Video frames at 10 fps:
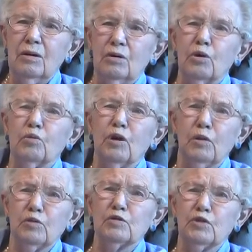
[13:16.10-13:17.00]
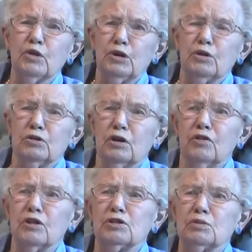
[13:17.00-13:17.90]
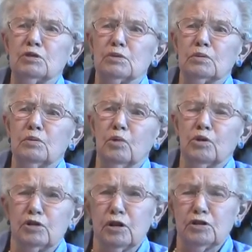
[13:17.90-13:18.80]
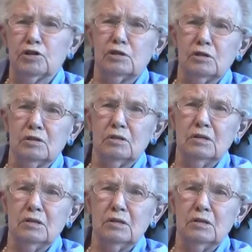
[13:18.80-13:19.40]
Her mom was very good. I think she was more Dutch than,